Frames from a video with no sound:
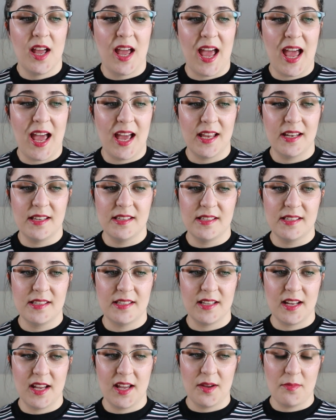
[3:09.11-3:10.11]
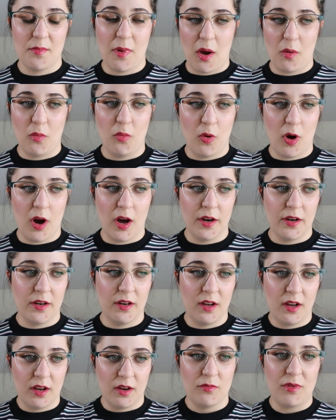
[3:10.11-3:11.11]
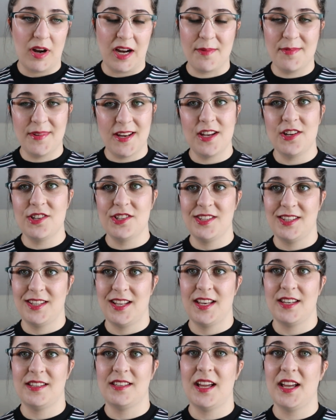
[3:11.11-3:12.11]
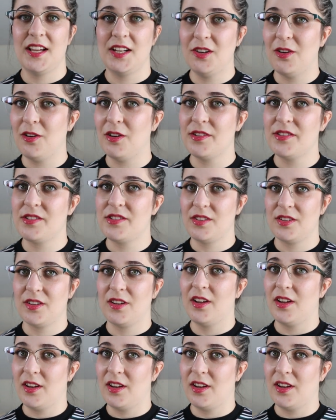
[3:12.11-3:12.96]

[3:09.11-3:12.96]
And one recommendation that I got